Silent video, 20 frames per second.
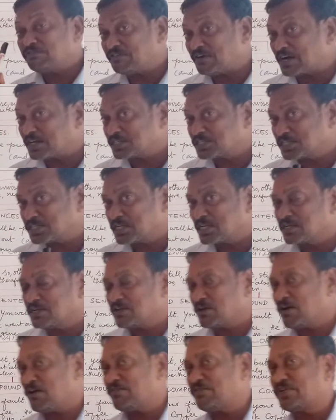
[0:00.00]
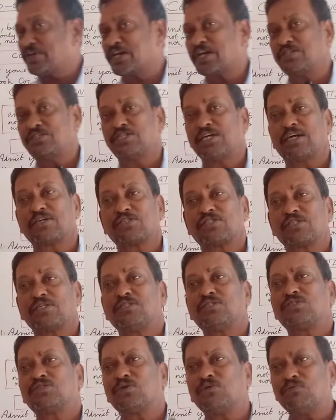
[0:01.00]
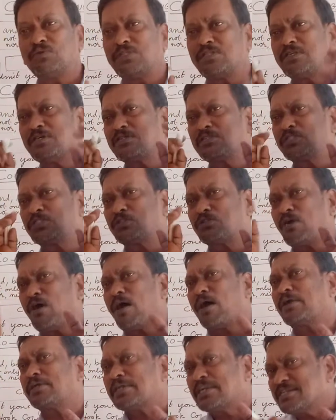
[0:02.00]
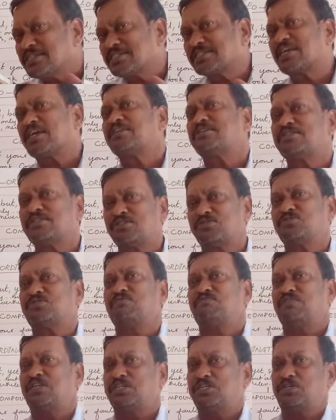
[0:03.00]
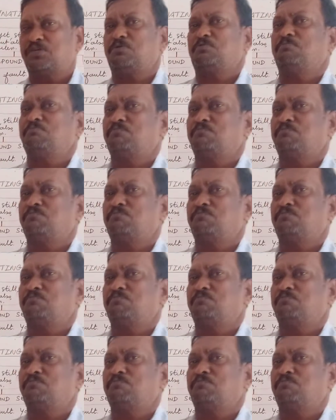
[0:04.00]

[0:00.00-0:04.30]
function of a conjunction. So with this thought, let's get into the video.